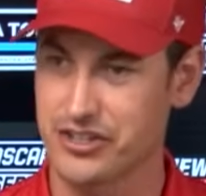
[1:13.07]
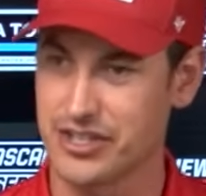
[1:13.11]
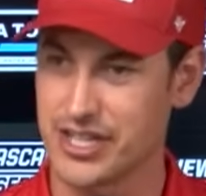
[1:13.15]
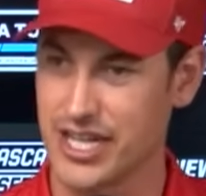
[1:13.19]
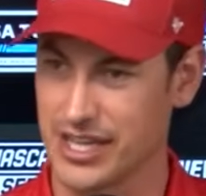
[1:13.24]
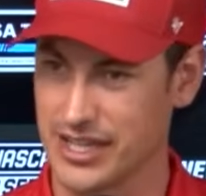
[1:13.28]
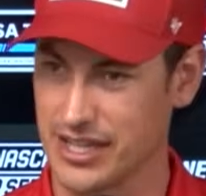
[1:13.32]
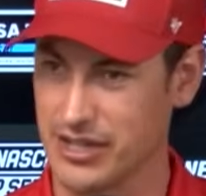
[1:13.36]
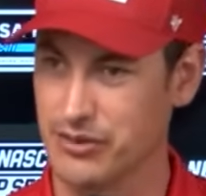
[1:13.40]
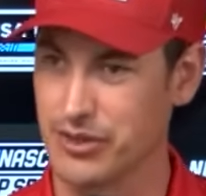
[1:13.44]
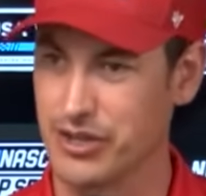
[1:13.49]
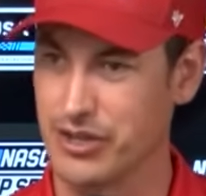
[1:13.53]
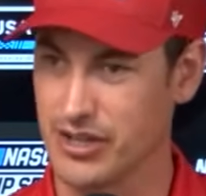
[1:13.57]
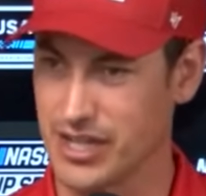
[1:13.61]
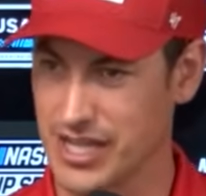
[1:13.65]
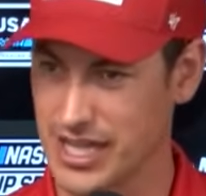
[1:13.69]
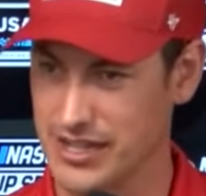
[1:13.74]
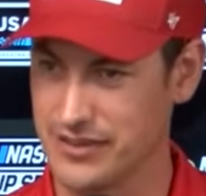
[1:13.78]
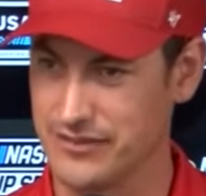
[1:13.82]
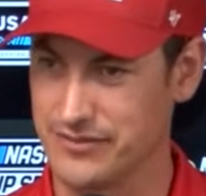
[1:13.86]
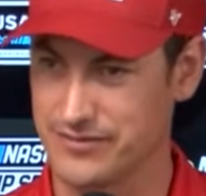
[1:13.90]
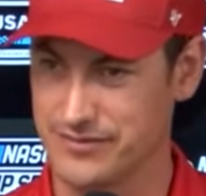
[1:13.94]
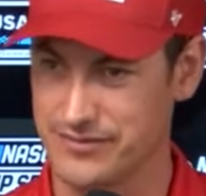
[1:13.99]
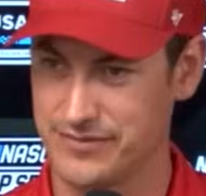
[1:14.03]
now that we all
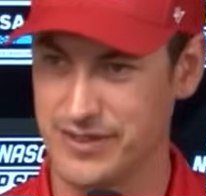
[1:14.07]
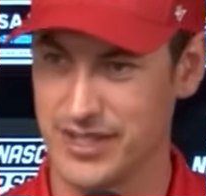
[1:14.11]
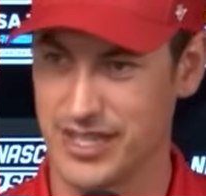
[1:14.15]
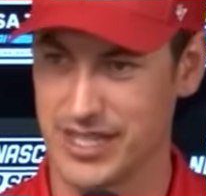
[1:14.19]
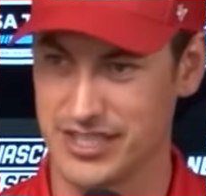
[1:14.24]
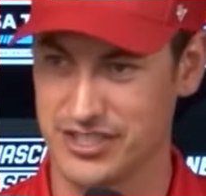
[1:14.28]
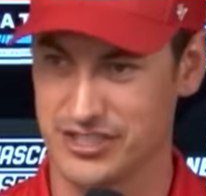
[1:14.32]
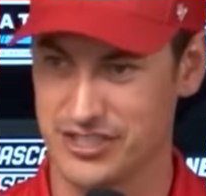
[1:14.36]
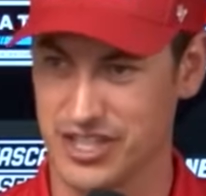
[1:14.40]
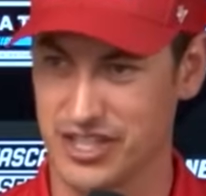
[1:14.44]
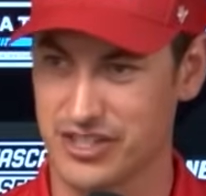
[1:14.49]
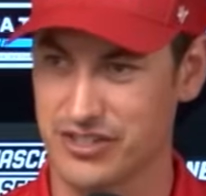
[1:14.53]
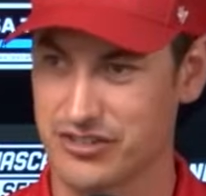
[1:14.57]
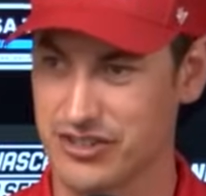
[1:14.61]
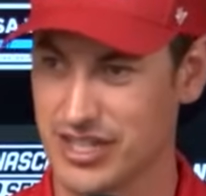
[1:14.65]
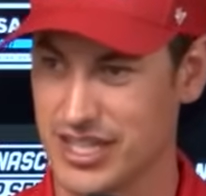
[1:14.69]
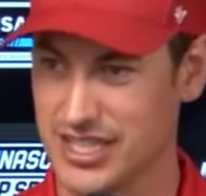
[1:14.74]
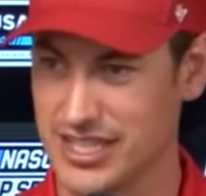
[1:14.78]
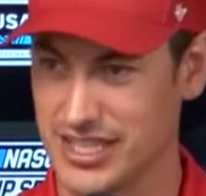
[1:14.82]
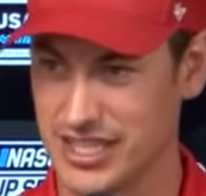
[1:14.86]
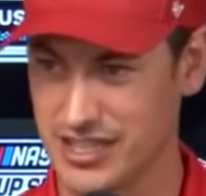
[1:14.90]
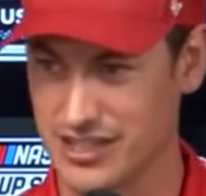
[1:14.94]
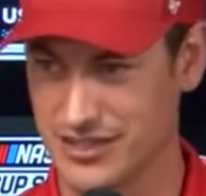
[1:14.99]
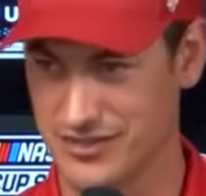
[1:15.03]
have a general
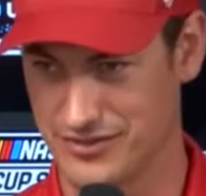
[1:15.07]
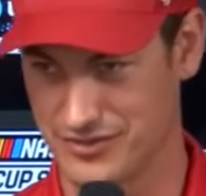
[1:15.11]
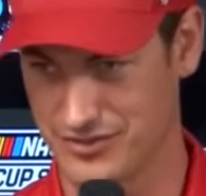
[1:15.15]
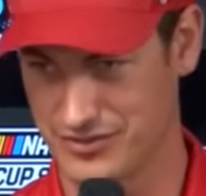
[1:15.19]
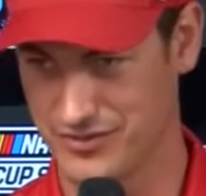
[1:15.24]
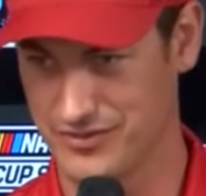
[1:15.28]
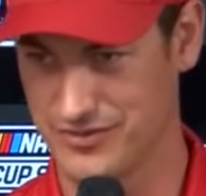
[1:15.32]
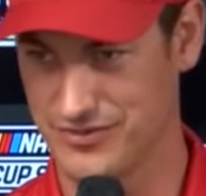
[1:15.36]
idea of